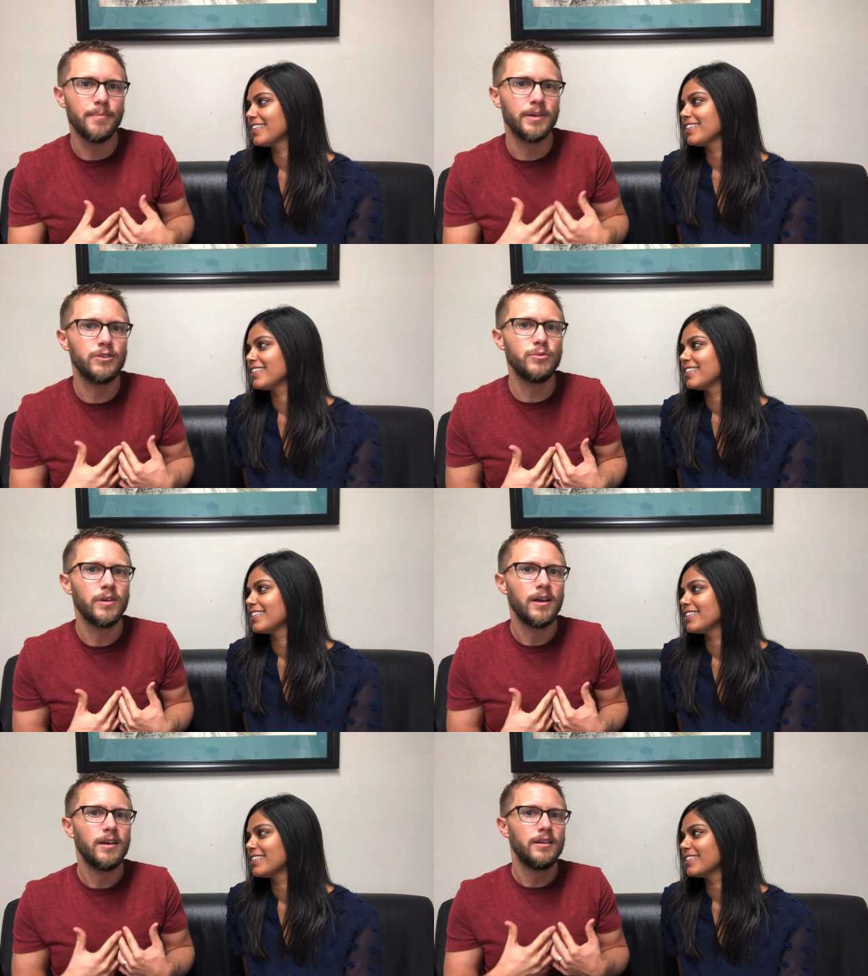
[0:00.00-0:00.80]
Speaker 1: But you
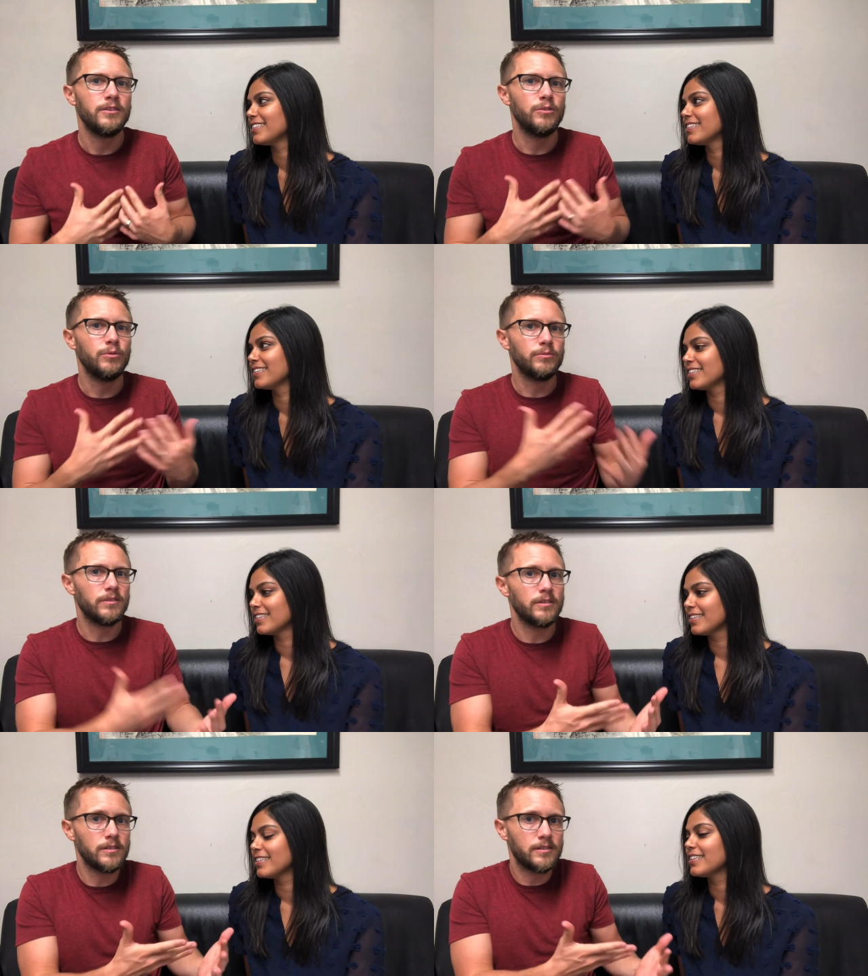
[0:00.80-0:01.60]
you
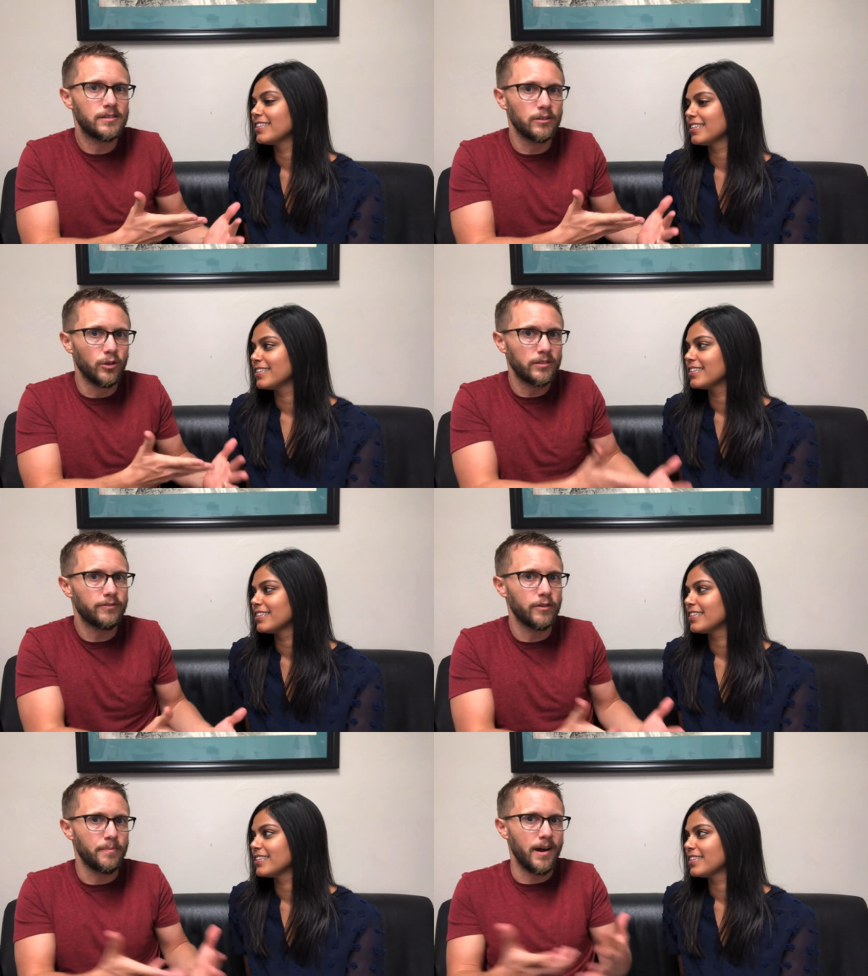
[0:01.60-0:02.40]
looked
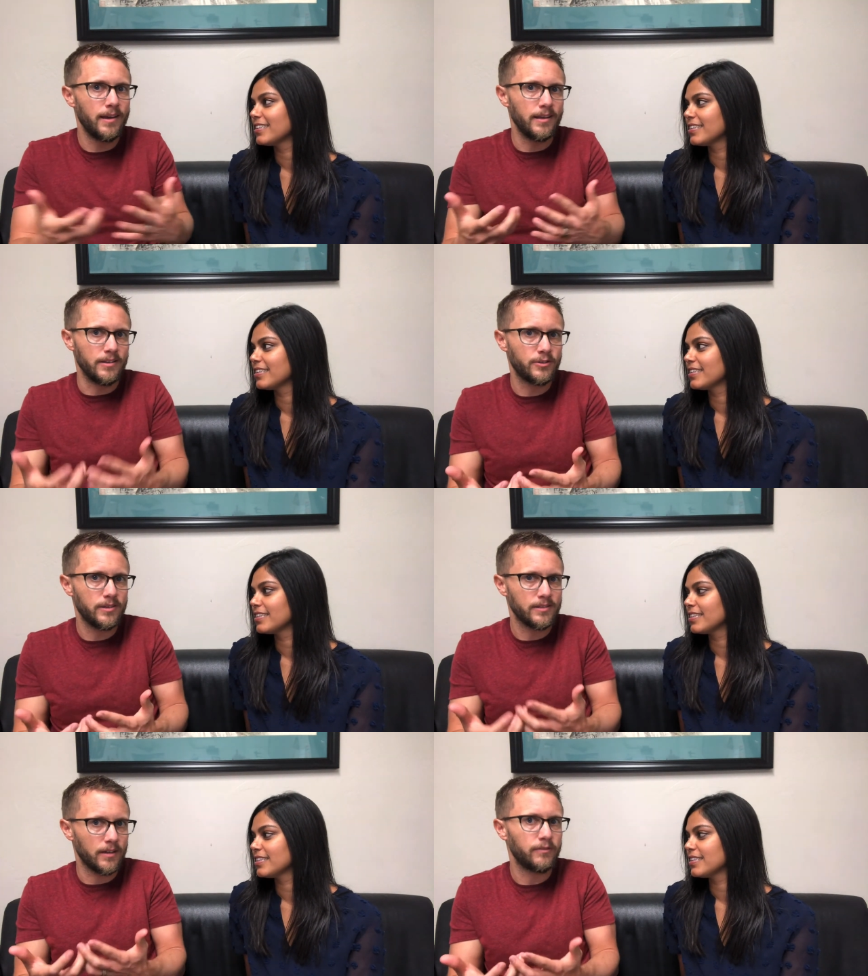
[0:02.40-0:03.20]
for my
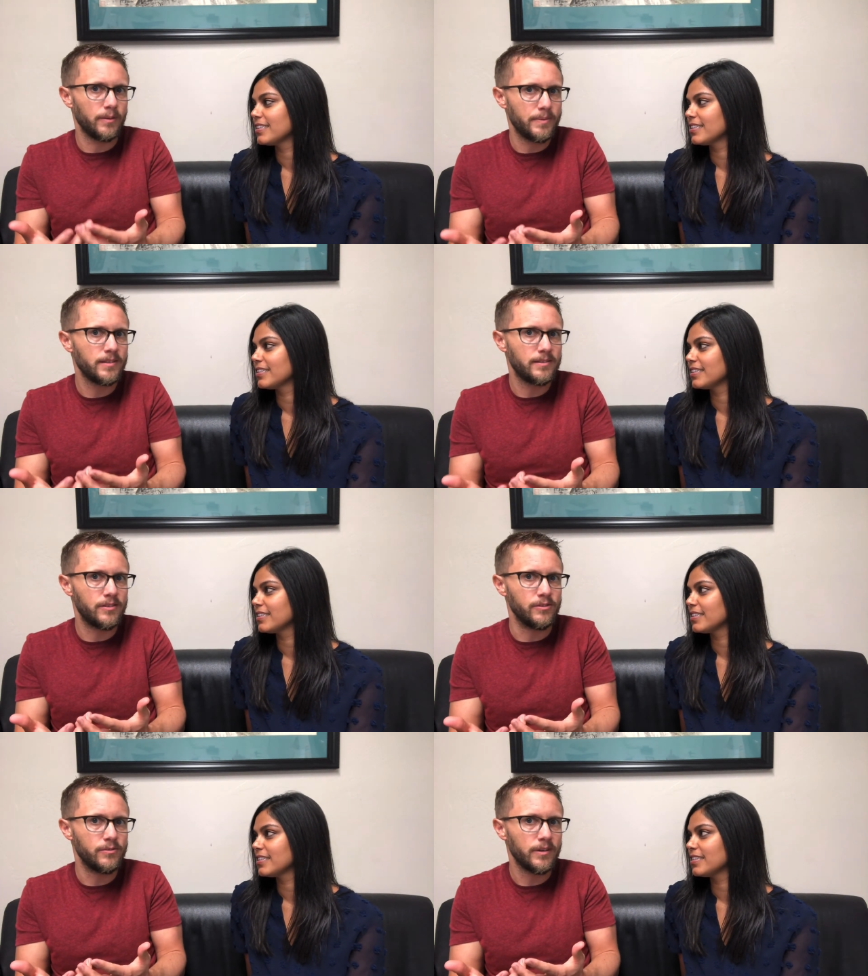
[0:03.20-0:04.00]
interests, like Philippians
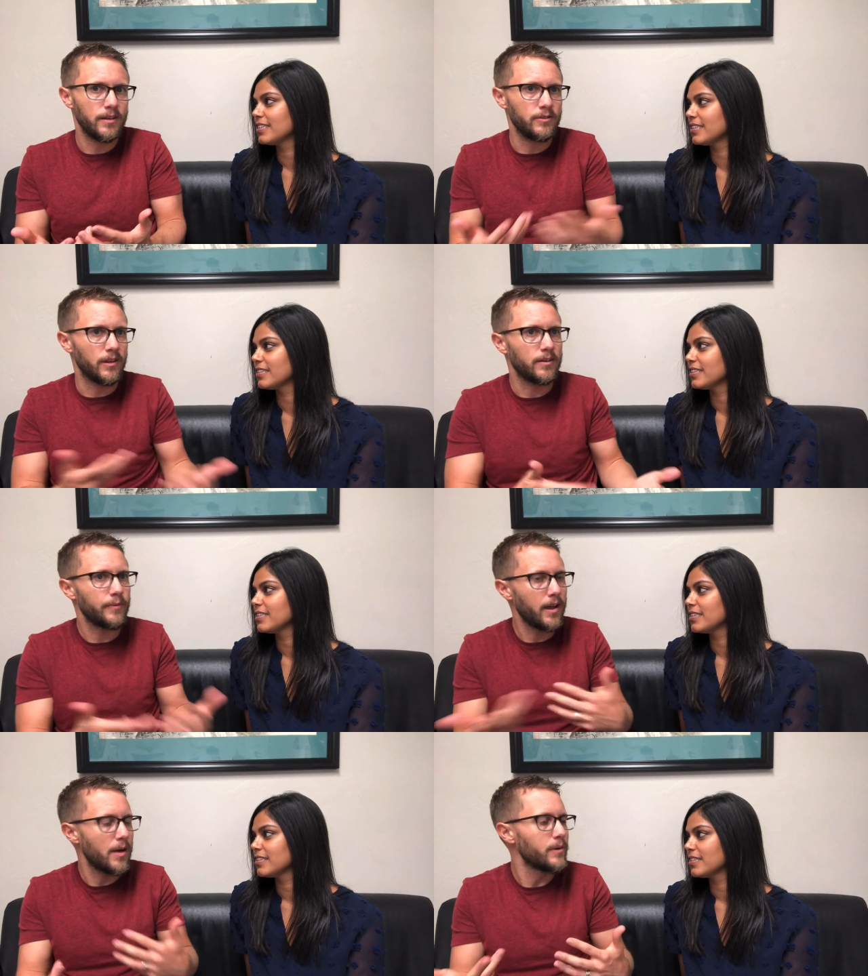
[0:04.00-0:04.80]
2, and you're like,
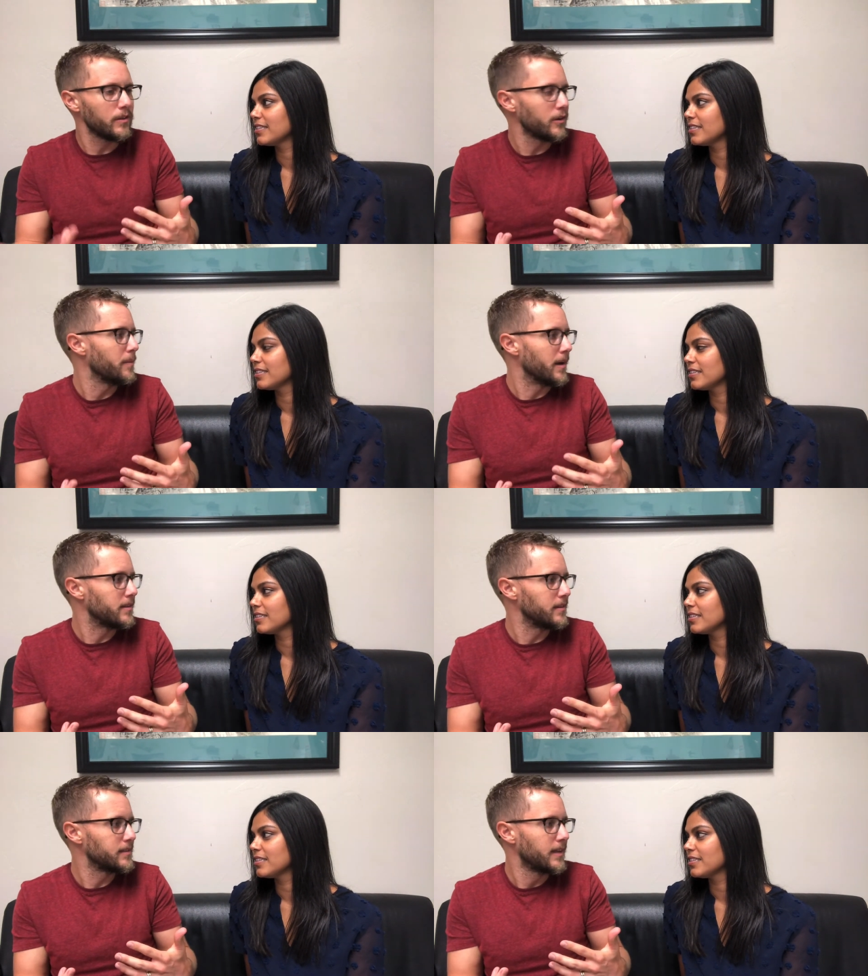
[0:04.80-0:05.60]
hey, I want to learn about
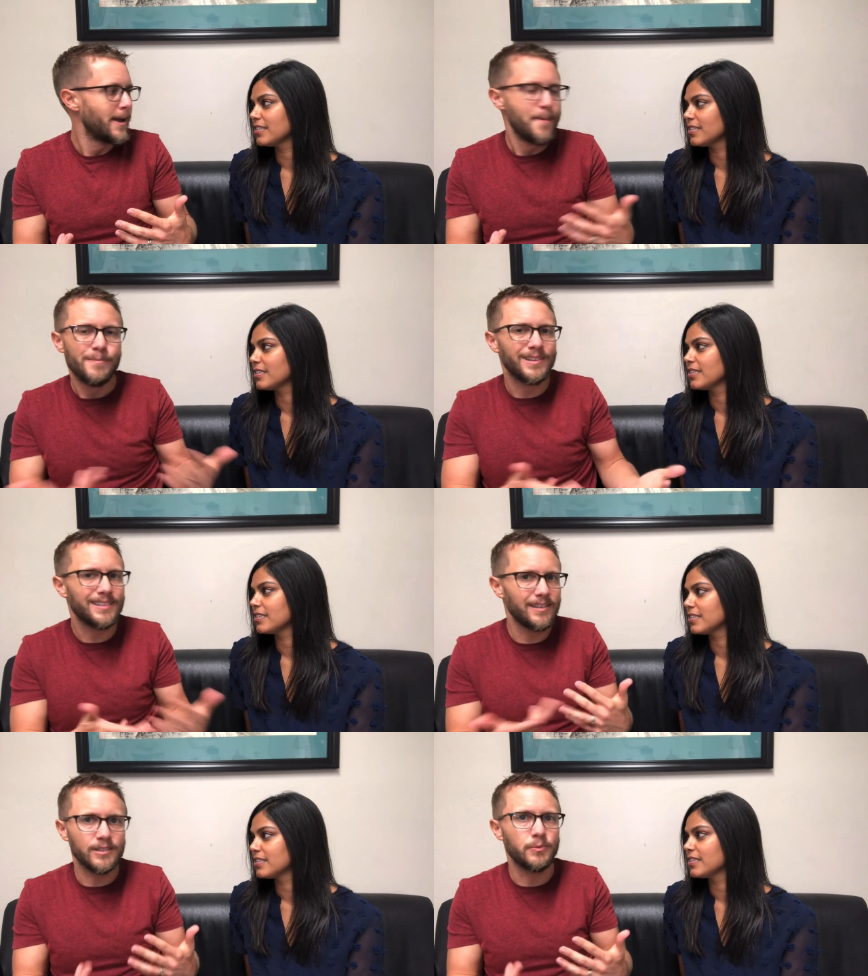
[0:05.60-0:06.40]
this. But it's
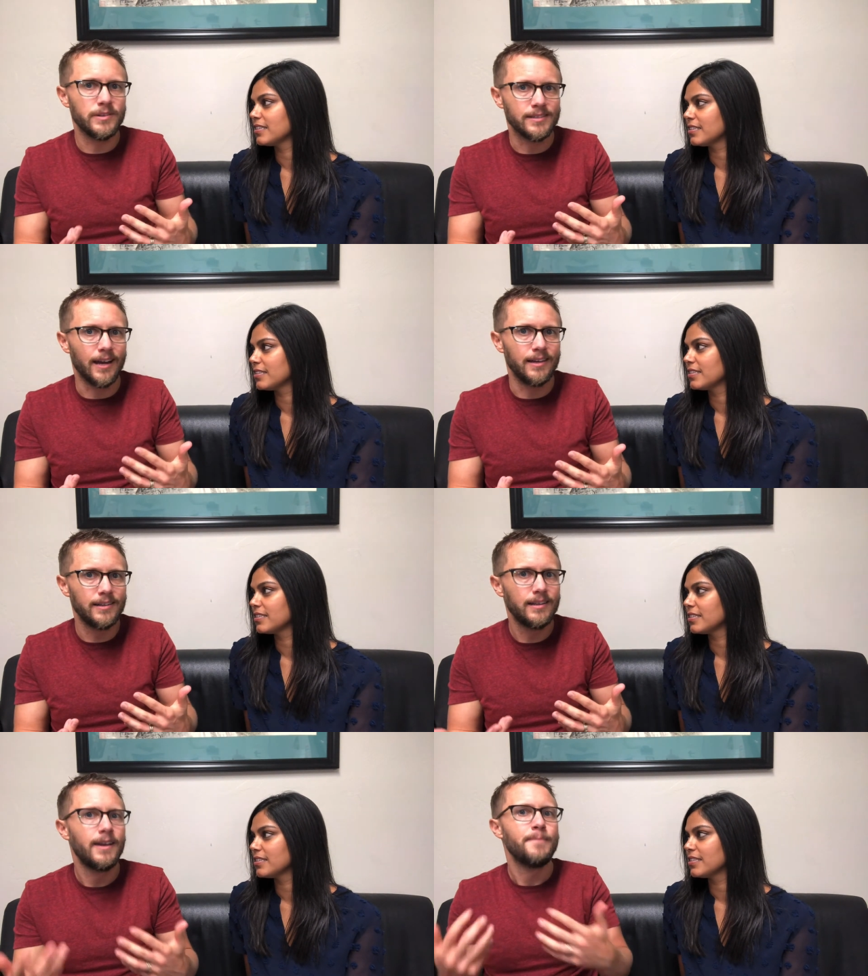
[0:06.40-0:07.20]
not just one
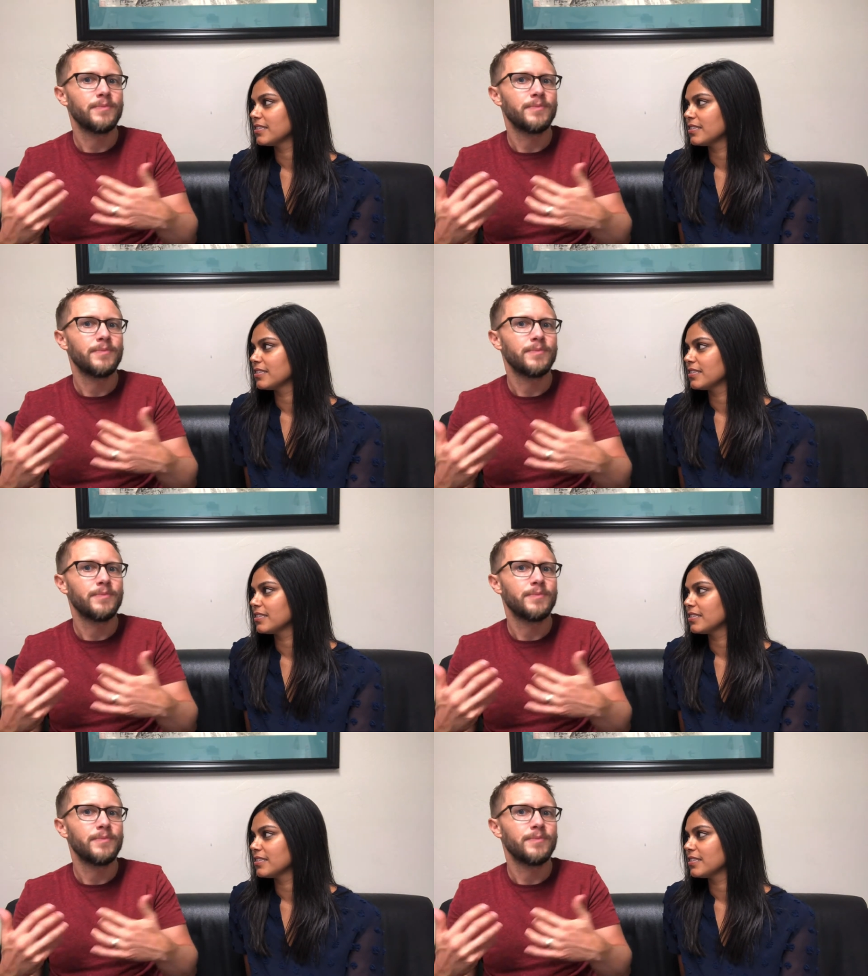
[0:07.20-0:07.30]
sided.